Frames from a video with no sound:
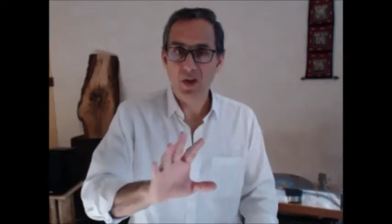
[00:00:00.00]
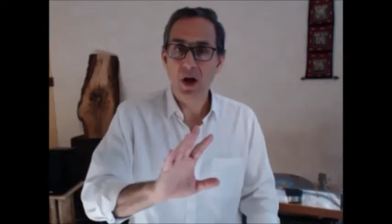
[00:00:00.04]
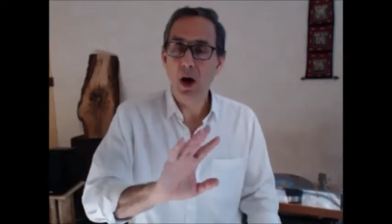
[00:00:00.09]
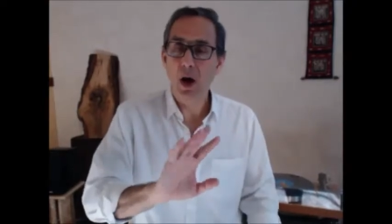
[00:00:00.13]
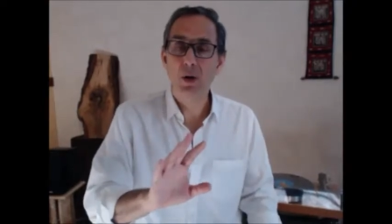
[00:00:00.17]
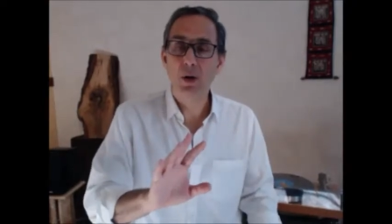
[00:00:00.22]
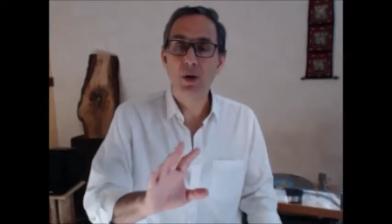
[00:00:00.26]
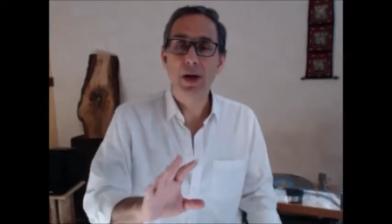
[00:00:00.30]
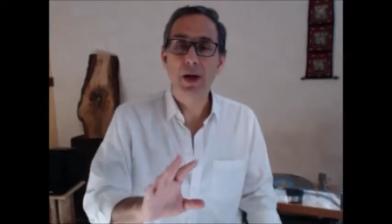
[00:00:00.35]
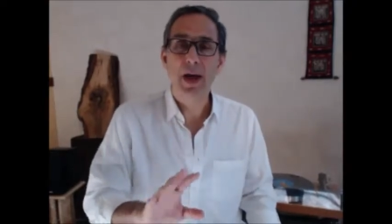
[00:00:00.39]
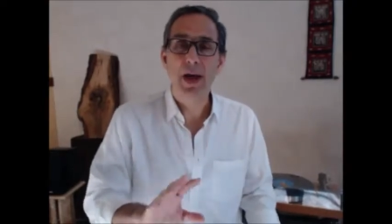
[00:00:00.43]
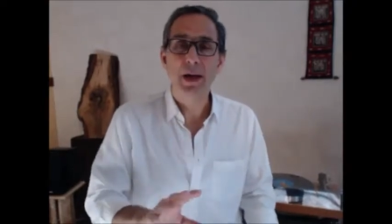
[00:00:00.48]

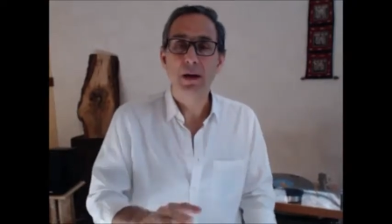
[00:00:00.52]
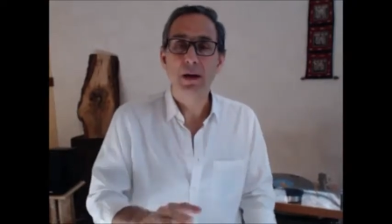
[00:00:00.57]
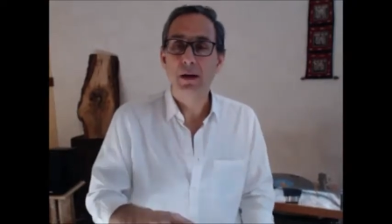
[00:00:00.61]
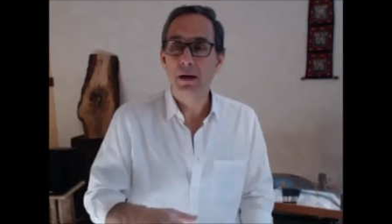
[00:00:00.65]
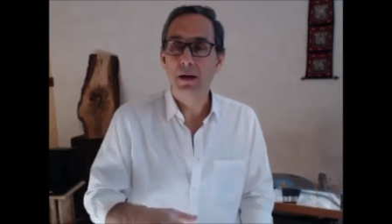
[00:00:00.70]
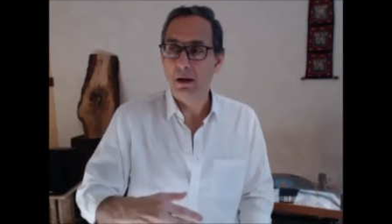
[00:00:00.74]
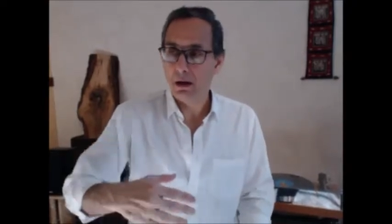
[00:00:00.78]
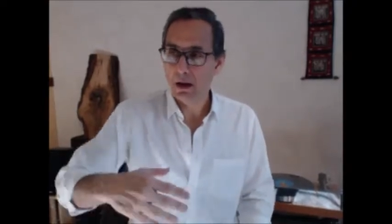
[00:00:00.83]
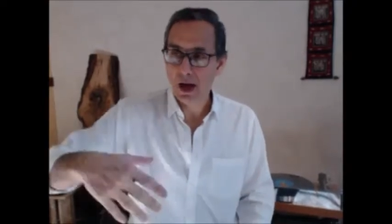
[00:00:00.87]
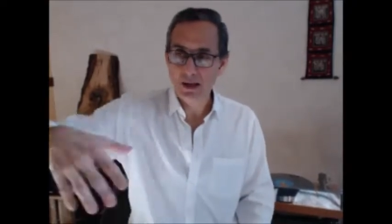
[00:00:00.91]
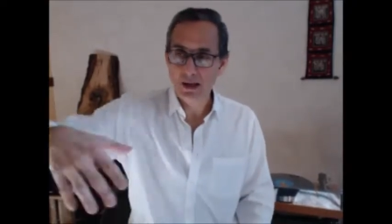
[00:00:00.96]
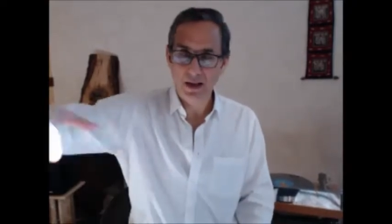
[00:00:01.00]
Okay,
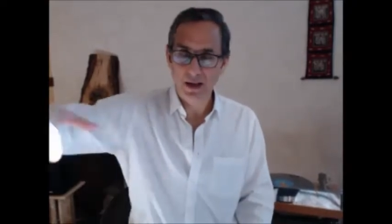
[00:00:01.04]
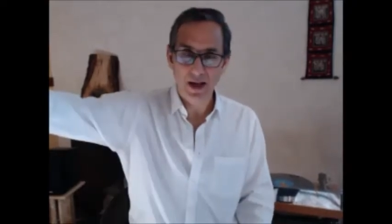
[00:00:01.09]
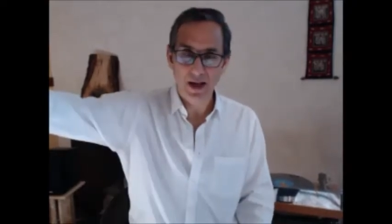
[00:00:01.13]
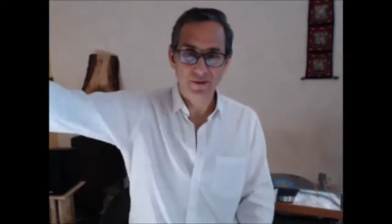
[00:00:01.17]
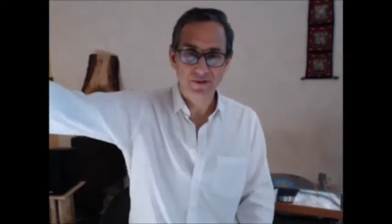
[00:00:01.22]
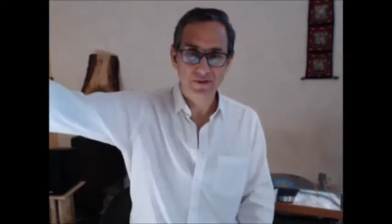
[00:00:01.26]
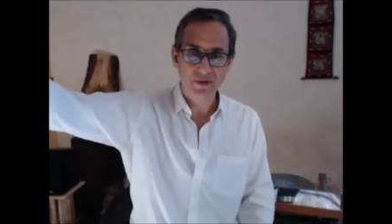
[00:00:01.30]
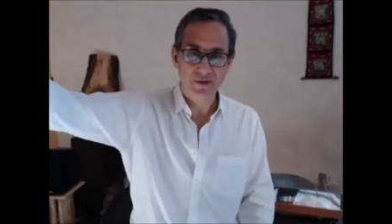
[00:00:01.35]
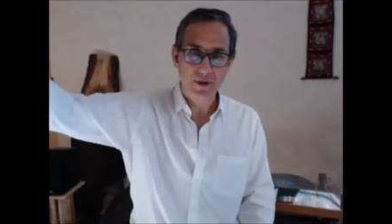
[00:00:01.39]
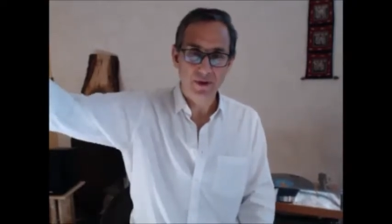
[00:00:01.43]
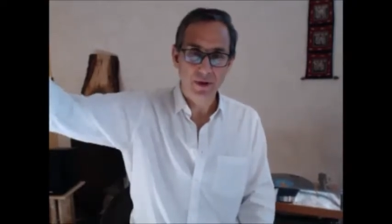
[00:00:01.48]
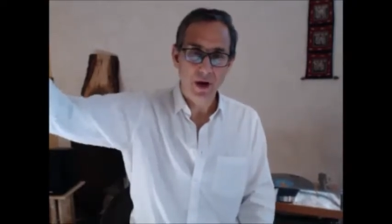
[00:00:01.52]
I
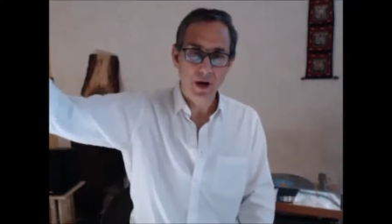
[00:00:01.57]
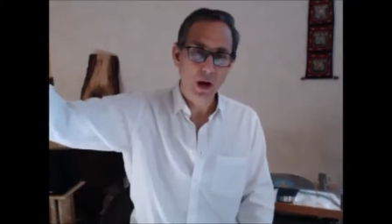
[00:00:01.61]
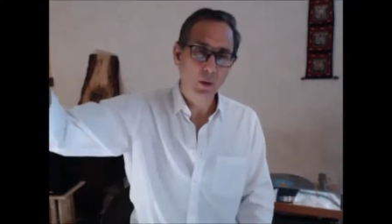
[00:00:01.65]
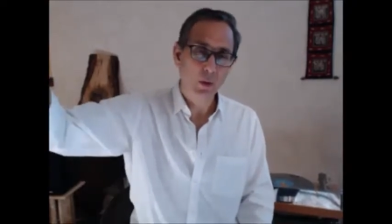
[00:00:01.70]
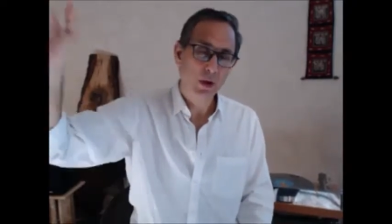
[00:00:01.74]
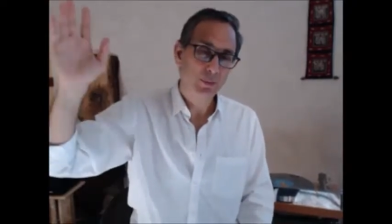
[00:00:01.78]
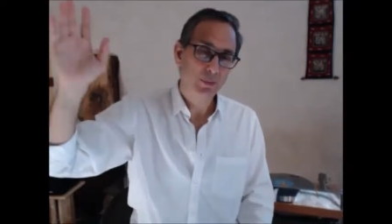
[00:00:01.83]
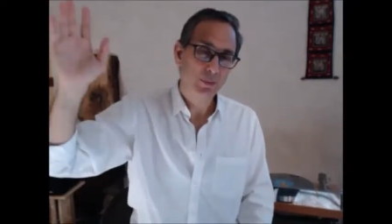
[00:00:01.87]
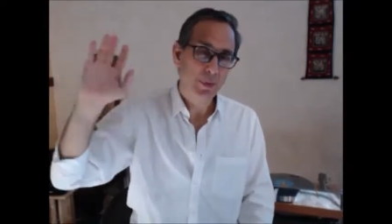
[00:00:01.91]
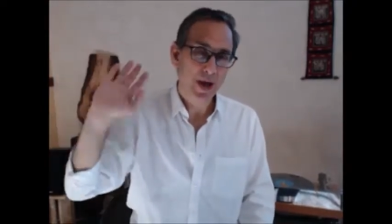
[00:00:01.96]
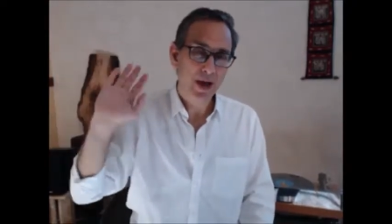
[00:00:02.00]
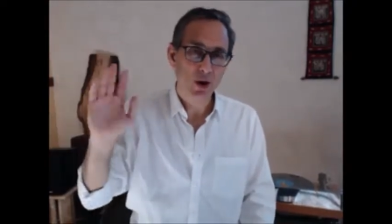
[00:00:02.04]
left. I
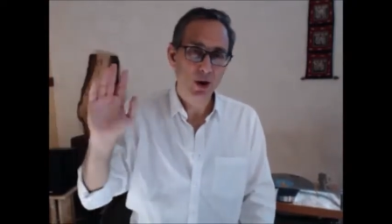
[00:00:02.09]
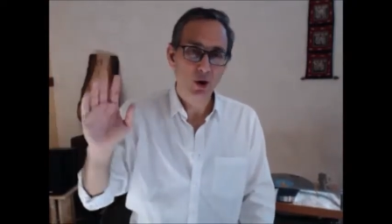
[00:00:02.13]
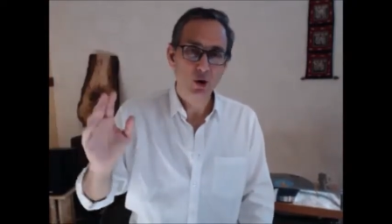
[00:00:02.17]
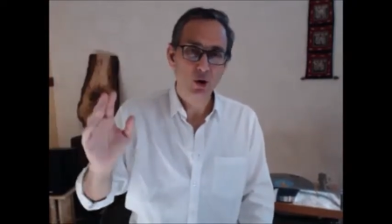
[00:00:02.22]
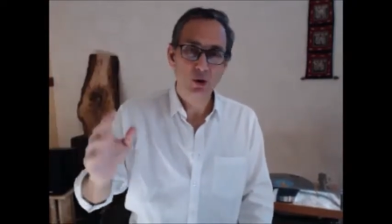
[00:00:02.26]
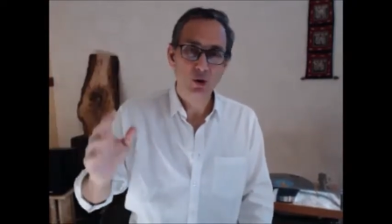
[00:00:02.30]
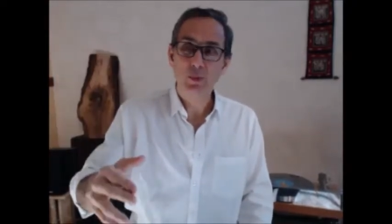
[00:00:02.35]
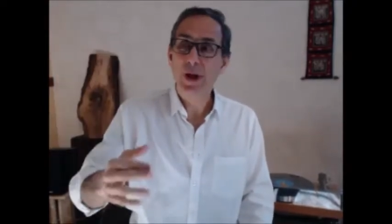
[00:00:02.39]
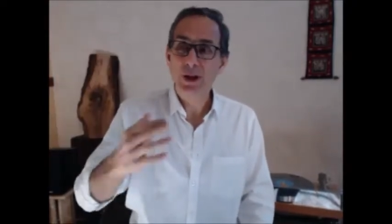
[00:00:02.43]
went back home,